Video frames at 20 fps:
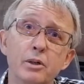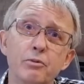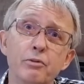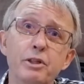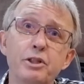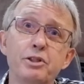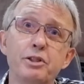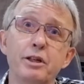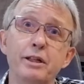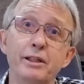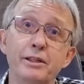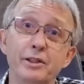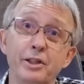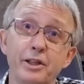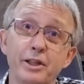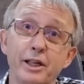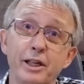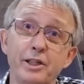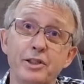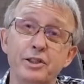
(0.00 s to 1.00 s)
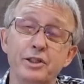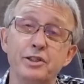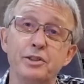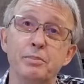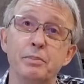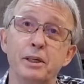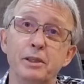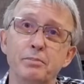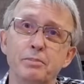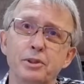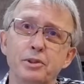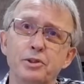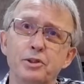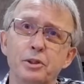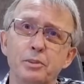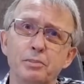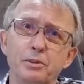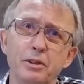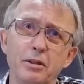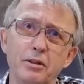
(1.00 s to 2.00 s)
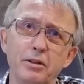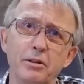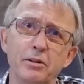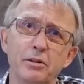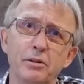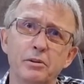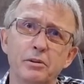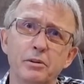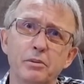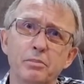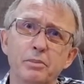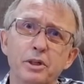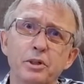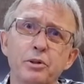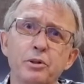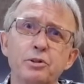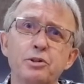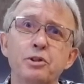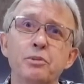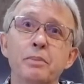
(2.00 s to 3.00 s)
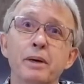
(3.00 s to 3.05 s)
Visual indications might be subtle because